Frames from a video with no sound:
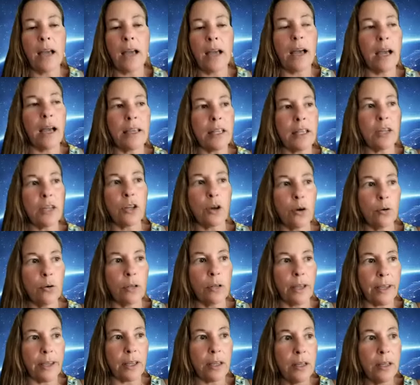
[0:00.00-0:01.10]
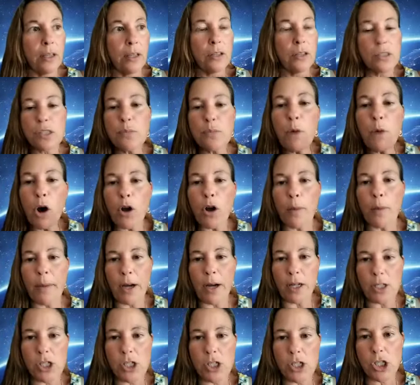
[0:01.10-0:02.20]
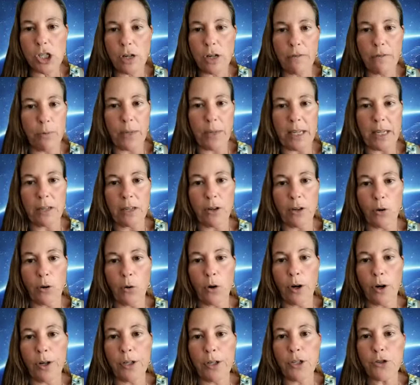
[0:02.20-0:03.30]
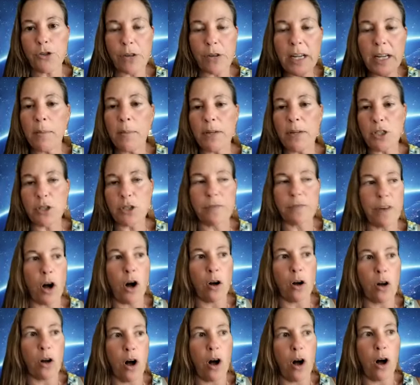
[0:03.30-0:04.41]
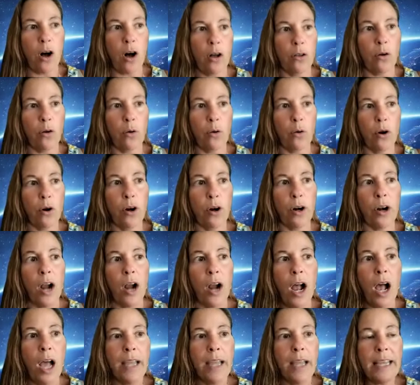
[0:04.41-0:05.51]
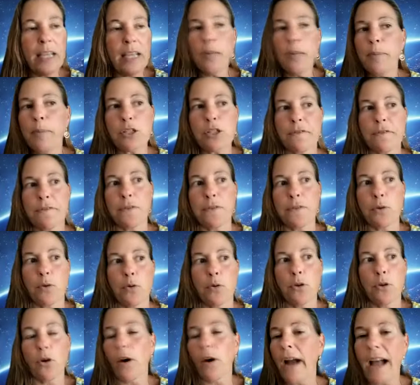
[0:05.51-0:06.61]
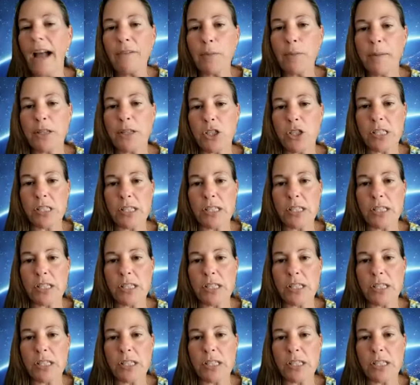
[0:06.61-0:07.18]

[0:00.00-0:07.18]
I, I can go like smoke a bunch of weed or nope. drink a bunch of alcohol or eat a bunch of food or have a bunch of